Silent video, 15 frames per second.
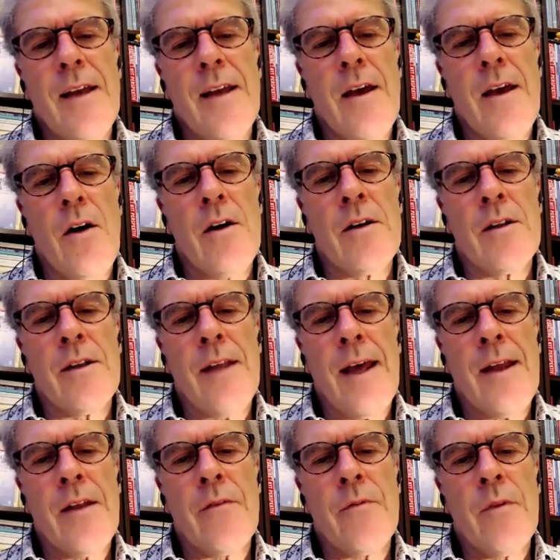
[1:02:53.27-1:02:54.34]

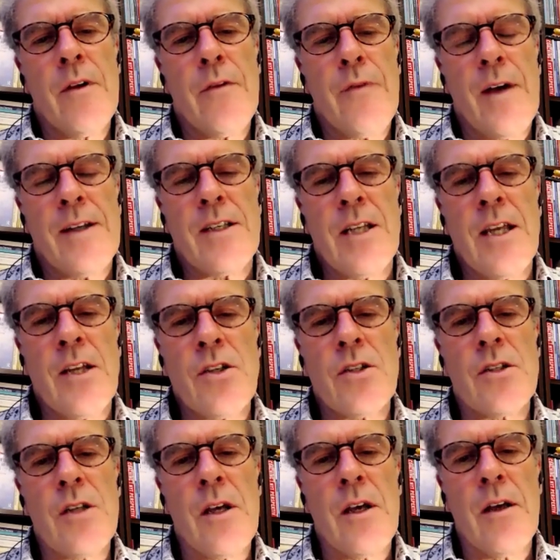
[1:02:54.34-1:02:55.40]
If I
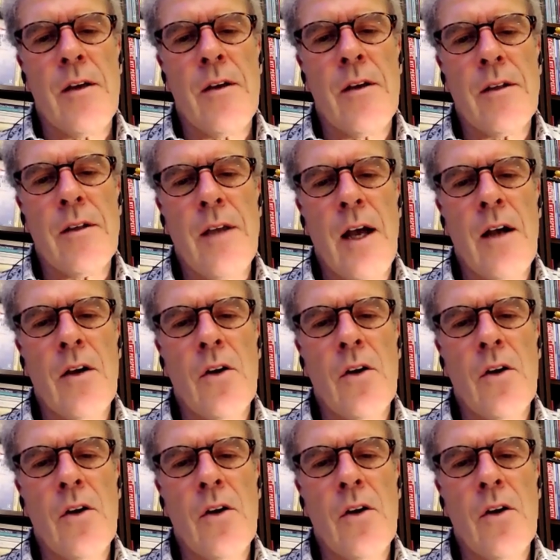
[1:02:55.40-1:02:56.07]
teach young